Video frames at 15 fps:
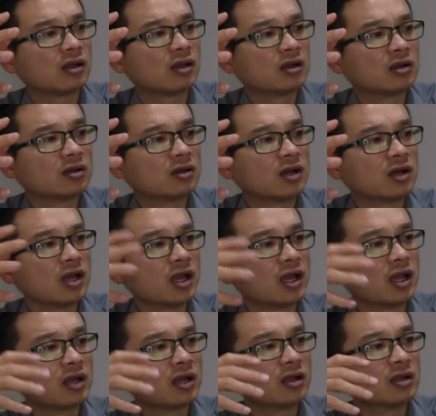
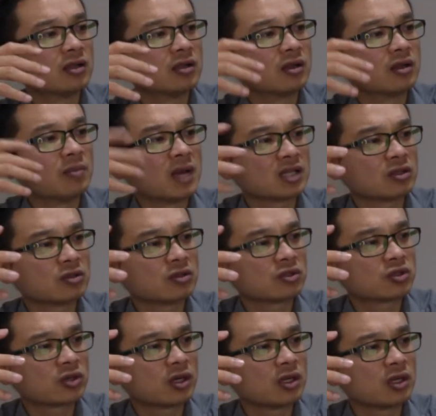and the muscle
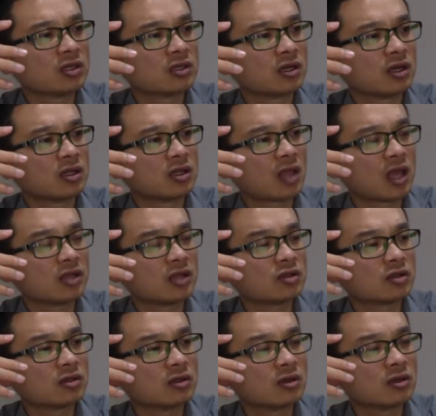strain and
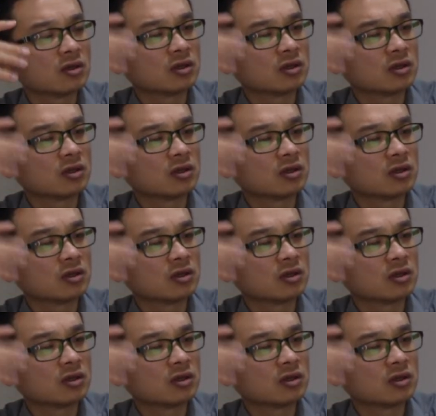tension.